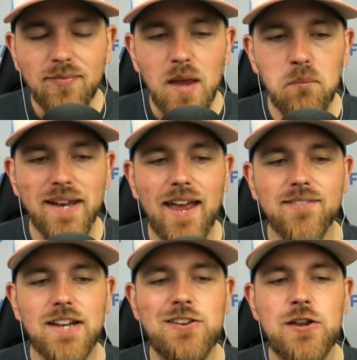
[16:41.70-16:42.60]
but he has
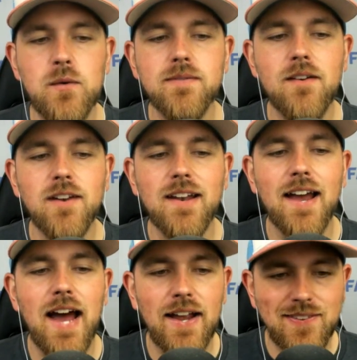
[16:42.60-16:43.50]
a two
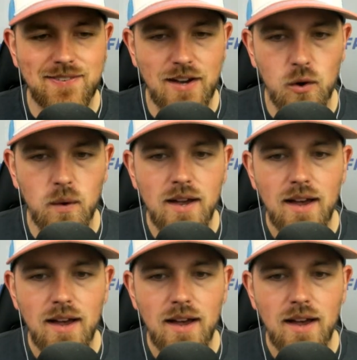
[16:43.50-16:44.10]
seventy-nine I S O